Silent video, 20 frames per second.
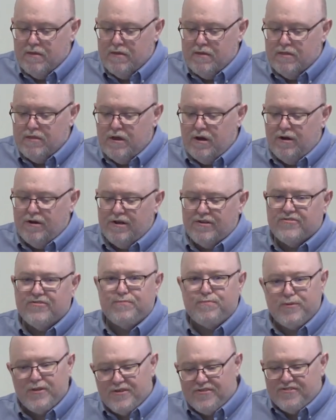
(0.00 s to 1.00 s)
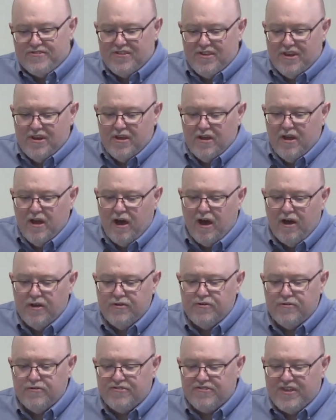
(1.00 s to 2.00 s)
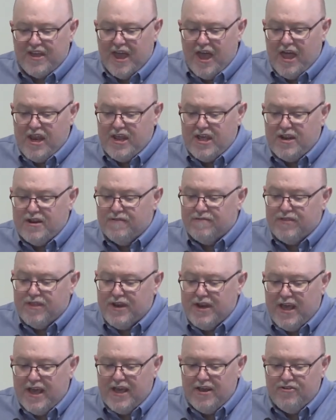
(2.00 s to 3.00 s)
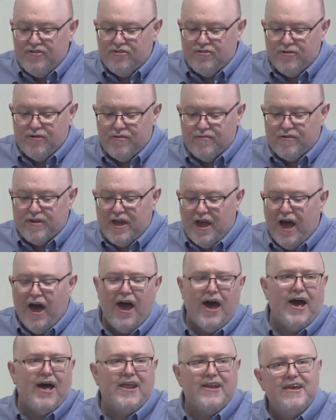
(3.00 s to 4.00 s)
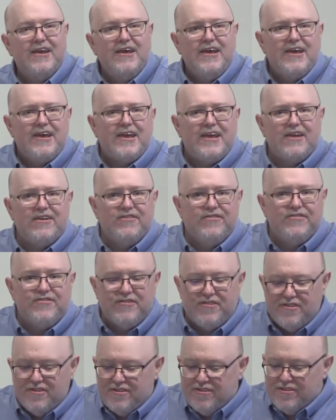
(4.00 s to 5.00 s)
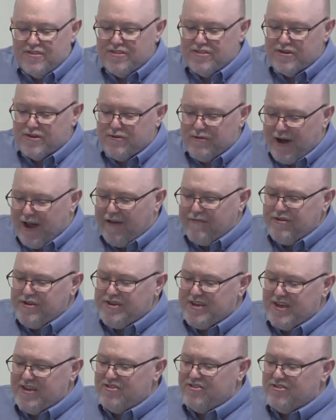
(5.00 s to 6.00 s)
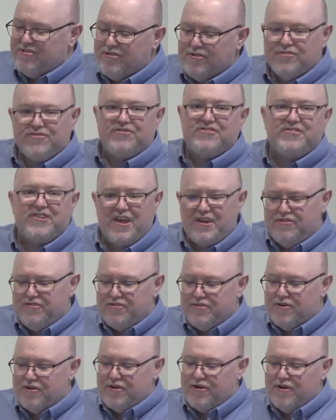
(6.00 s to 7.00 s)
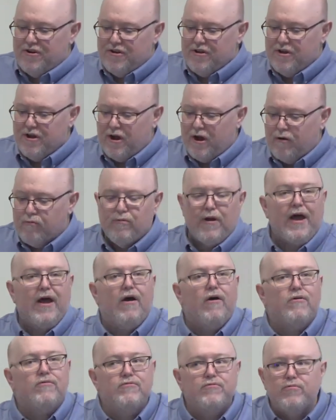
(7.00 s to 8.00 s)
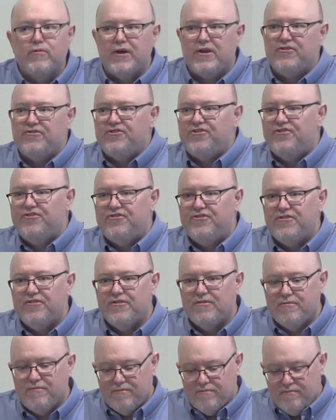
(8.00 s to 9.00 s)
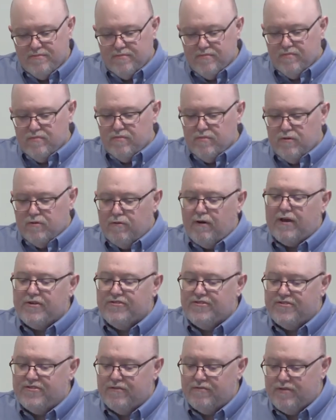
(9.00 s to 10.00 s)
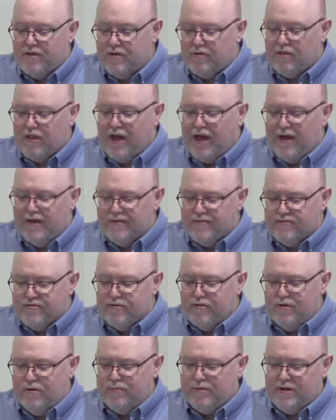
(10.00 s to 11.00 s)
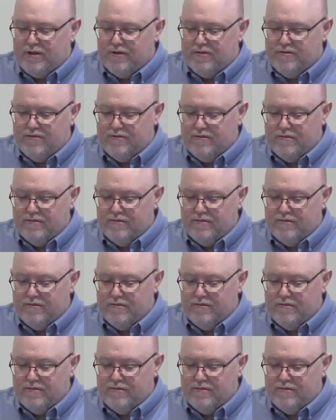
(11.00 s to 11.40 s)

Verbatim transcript: their explicit understanding of the nature of God is the gravitational center around which the rest of their lives orbit.